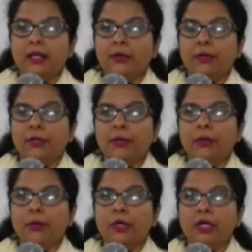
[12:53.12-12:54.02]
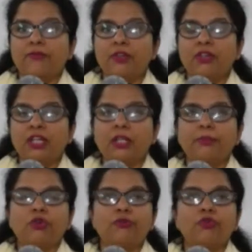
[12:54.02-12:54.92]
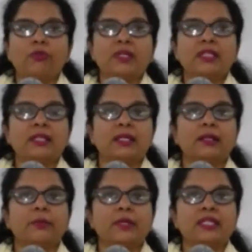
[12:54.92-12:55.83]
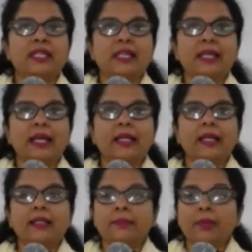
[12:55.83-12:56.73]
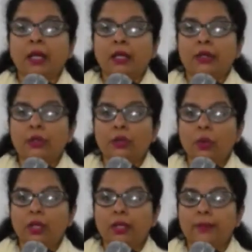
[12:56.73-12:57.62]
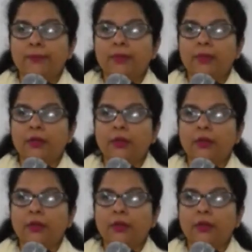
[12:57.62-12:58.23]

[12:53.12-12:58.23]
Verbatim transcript: uh, if you read the book of Romans, uh, we see there that, you know, um, uh,